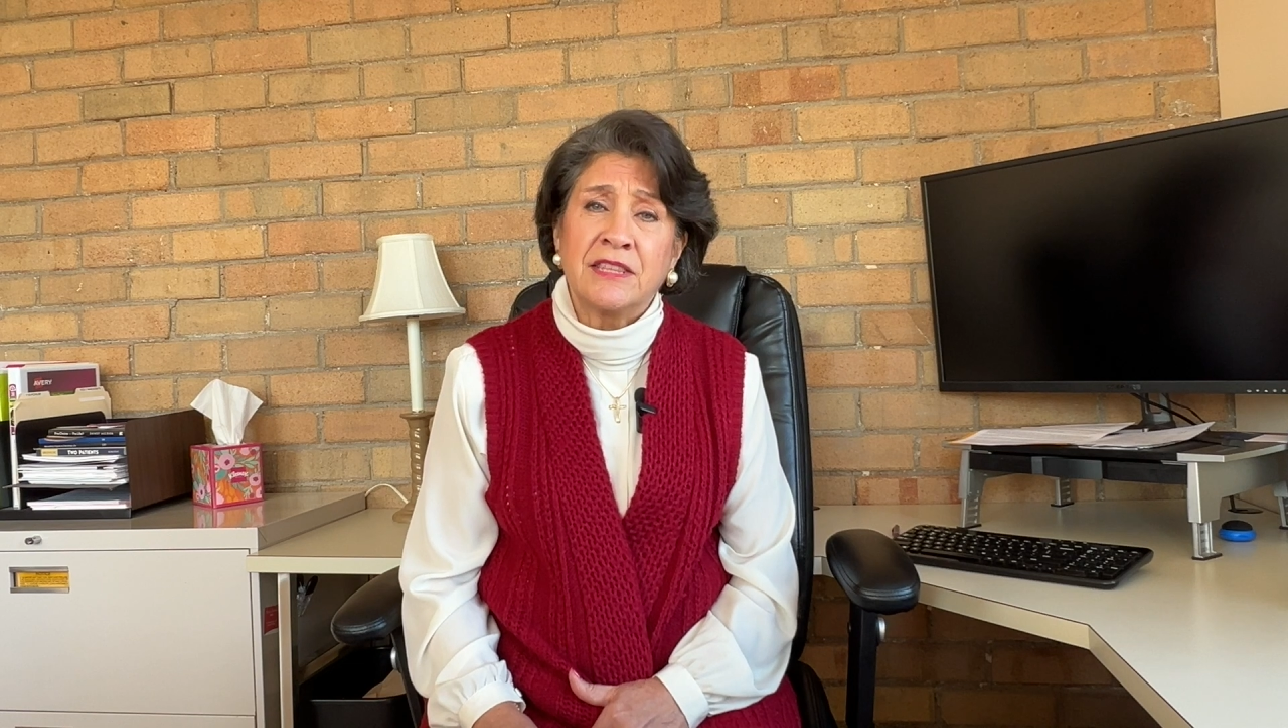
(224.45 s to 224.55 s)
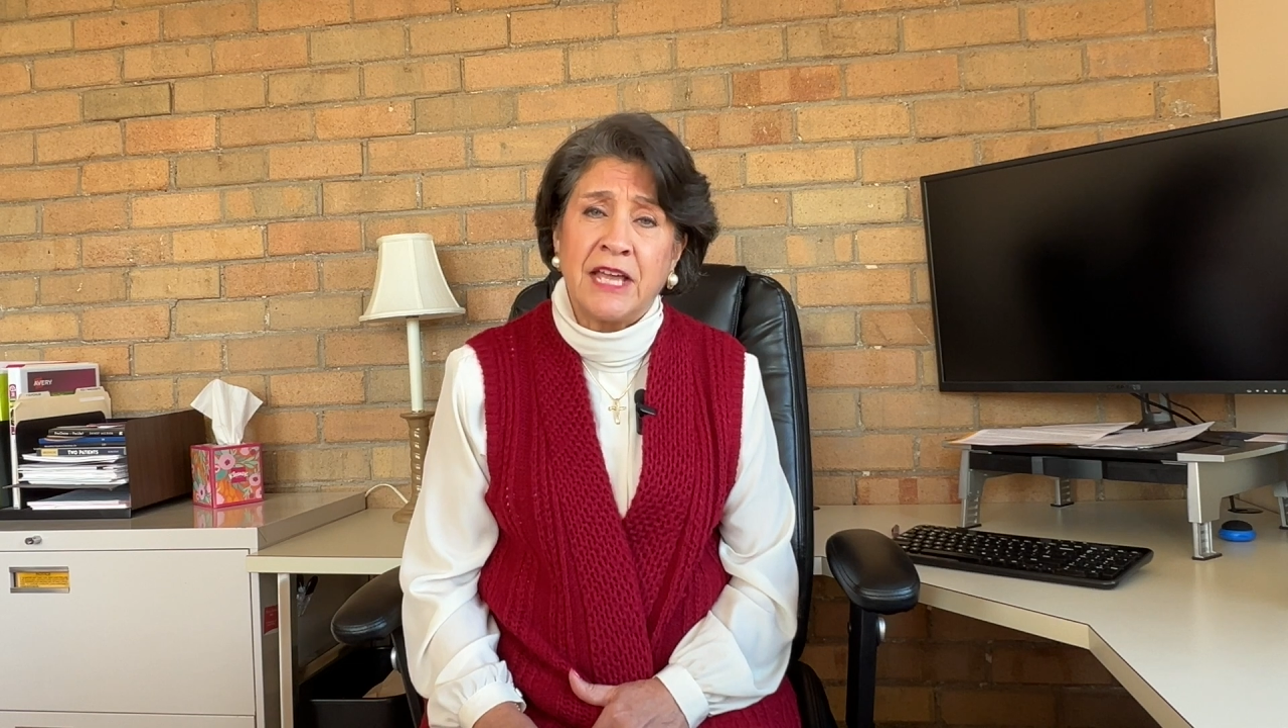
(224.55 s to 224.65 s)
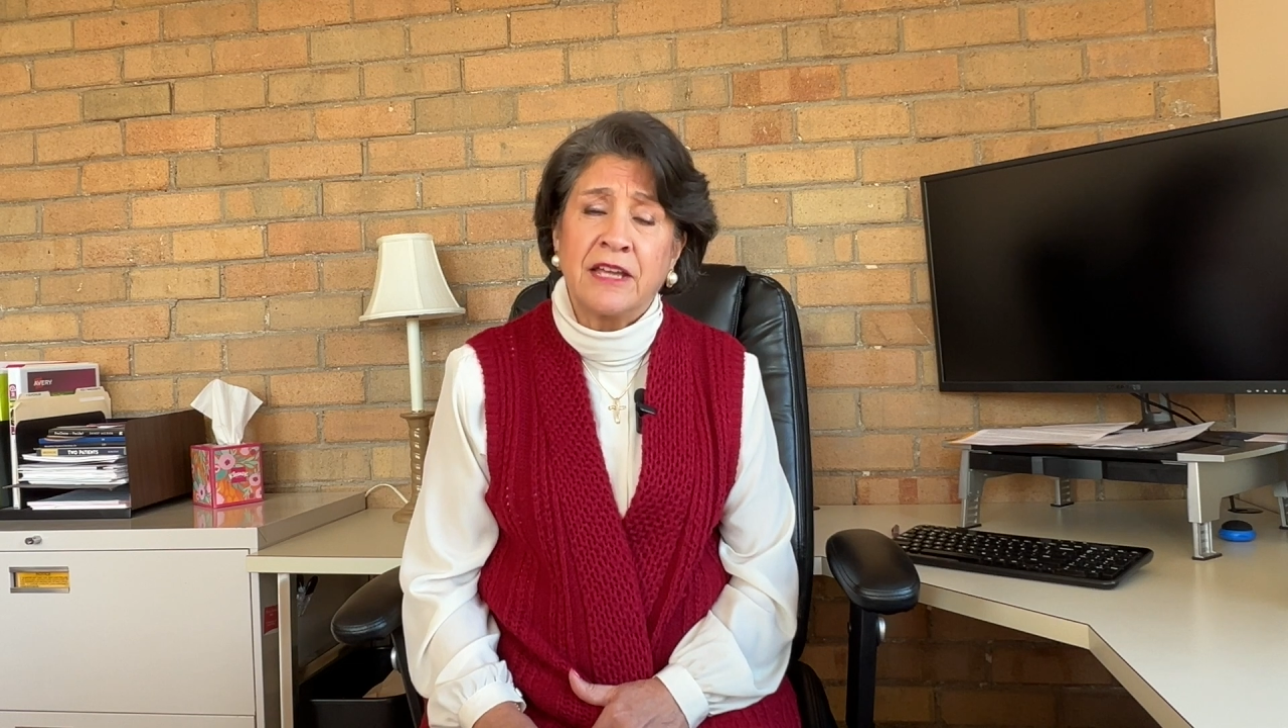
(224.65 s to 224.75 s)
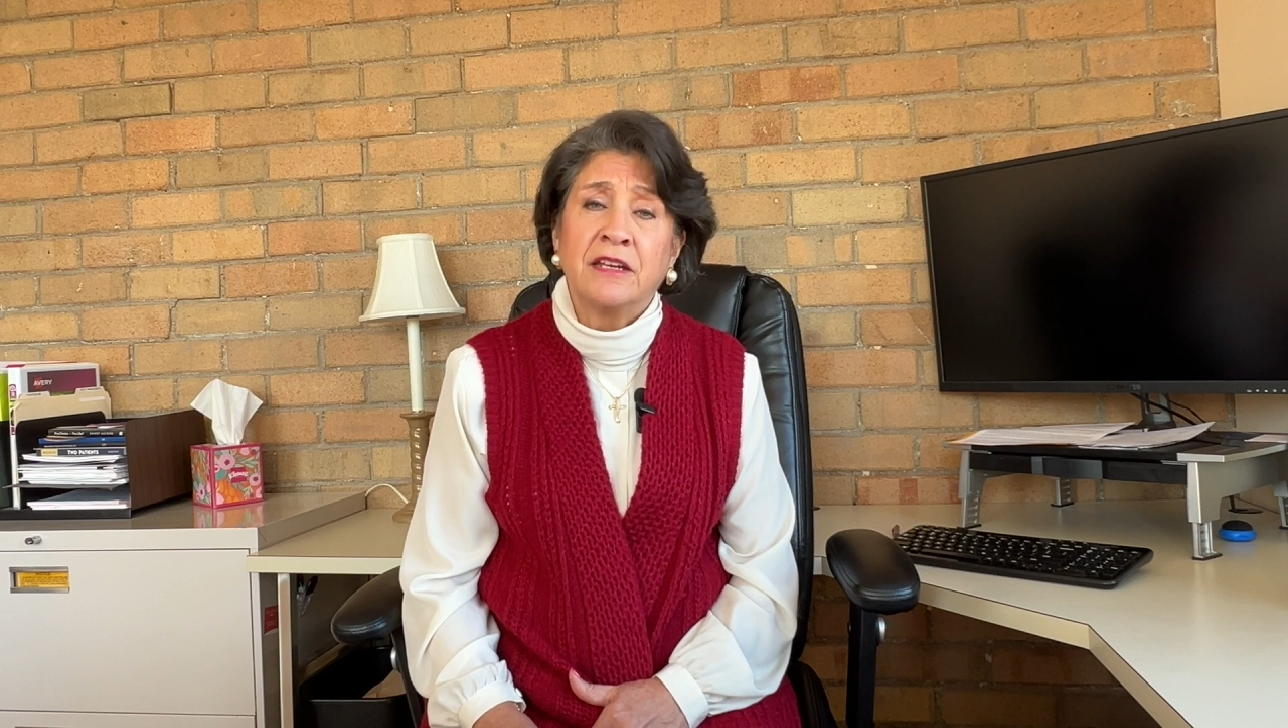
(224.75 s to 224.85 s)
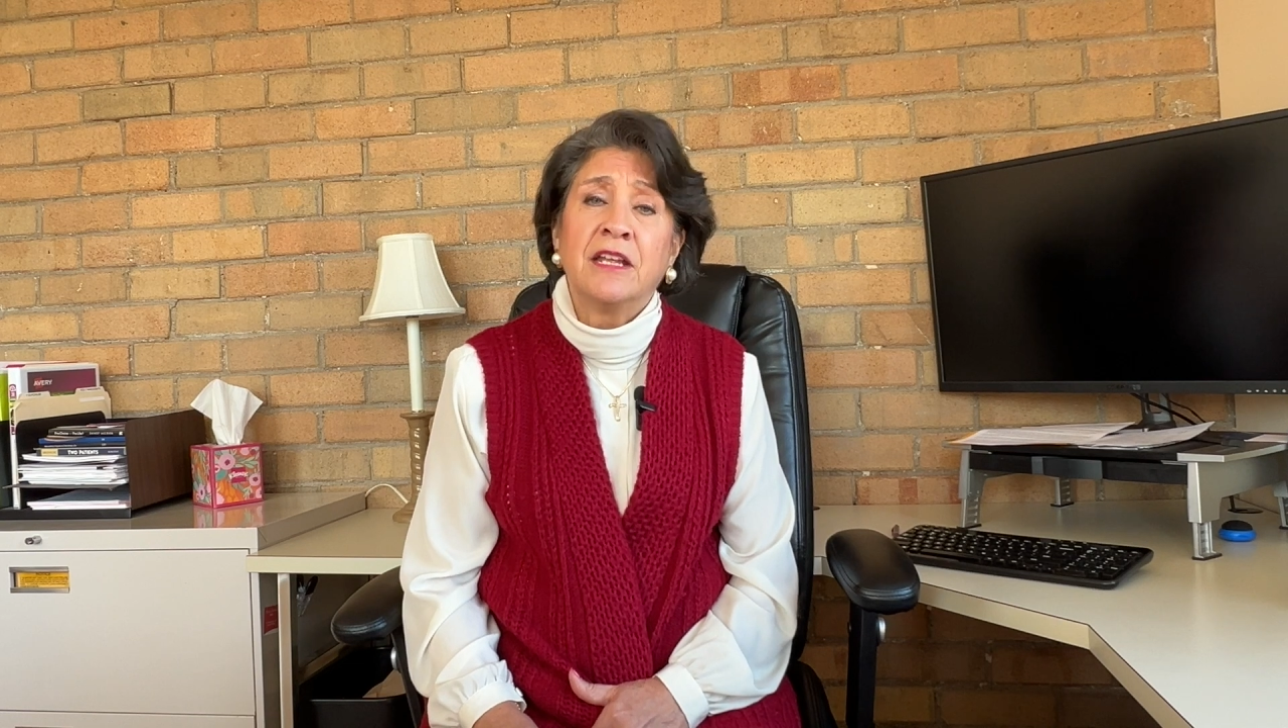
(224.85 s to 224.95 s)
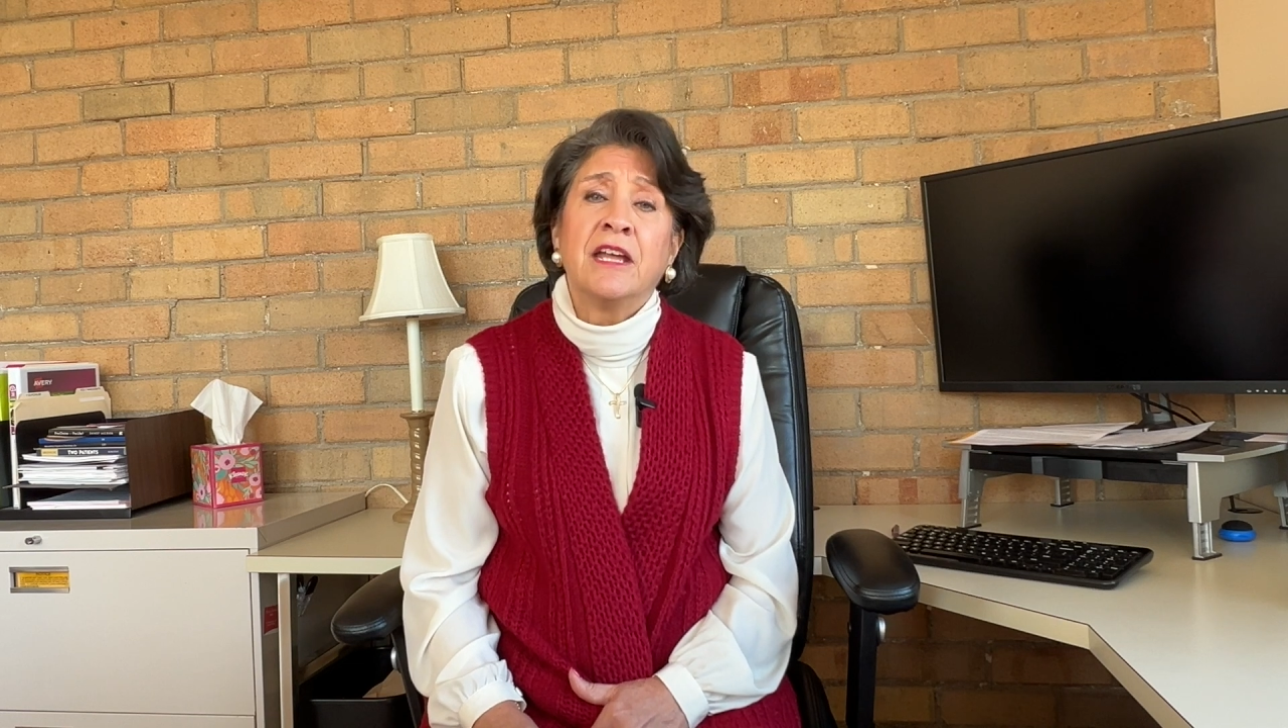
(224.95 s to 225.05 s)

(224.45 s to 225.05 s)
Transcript: then